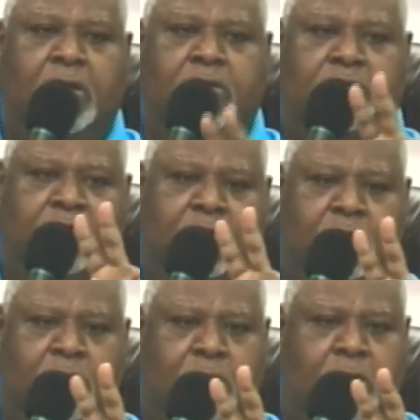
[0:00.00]

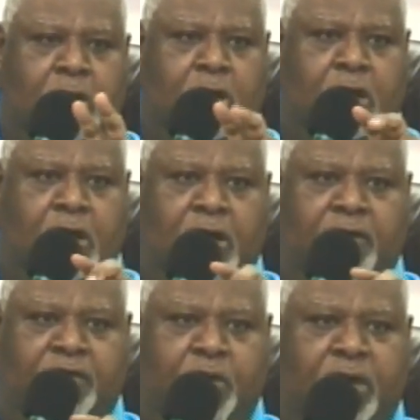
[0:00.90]
Two, a
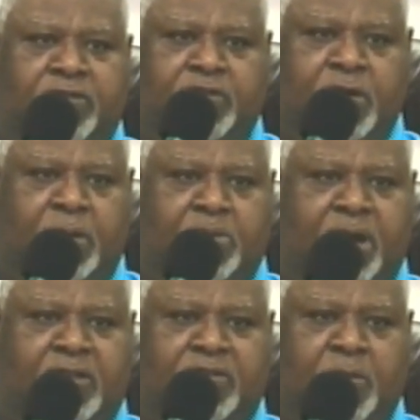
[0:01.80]
voice during
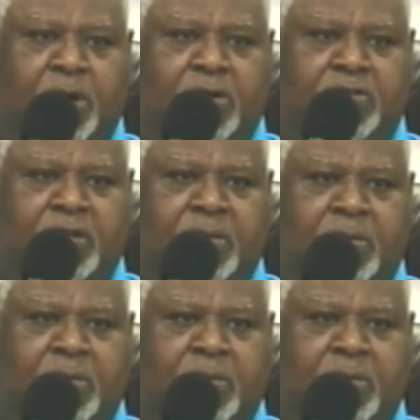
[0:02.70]
praise and worship.